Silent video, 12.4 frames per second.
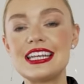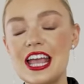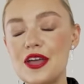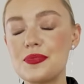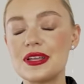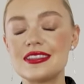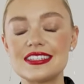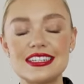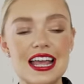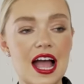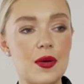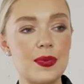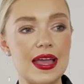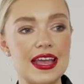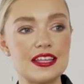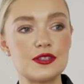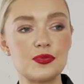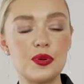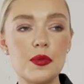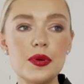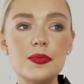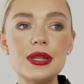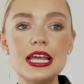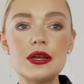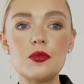tip and step is
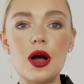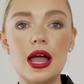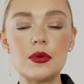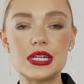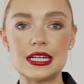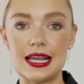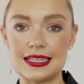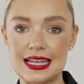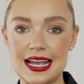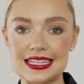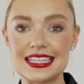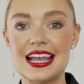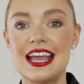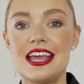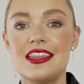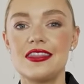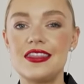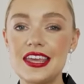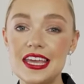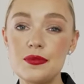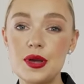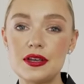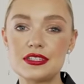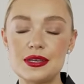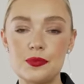probably what I would class as the
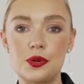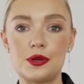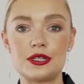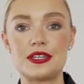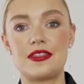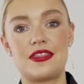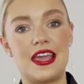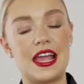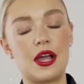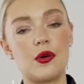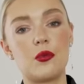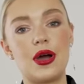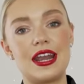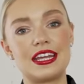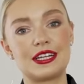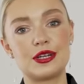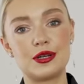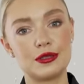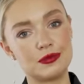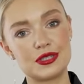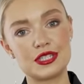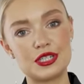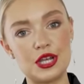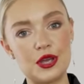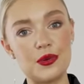most important thing when it comes
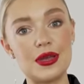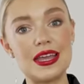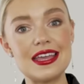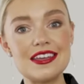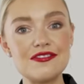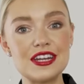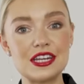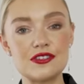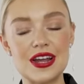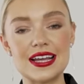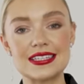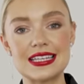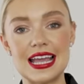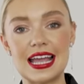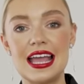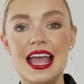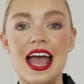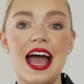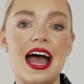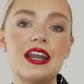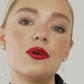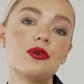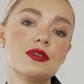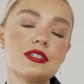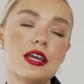to evening dressing and
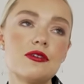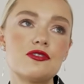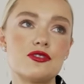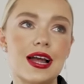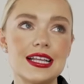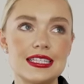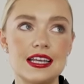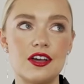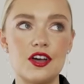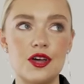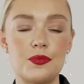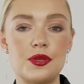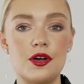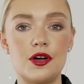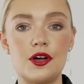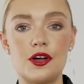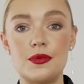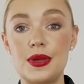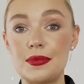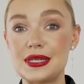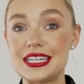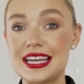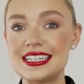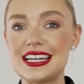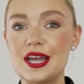also dressing up your maybe
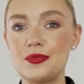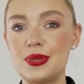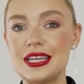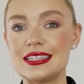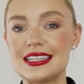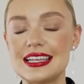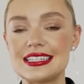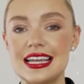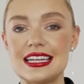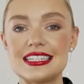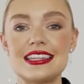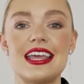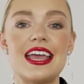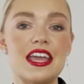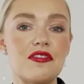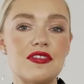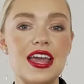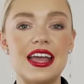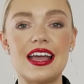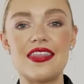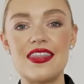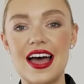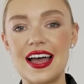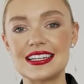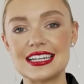daytime pieces into the evening, and
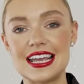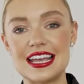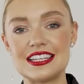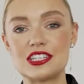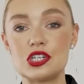that is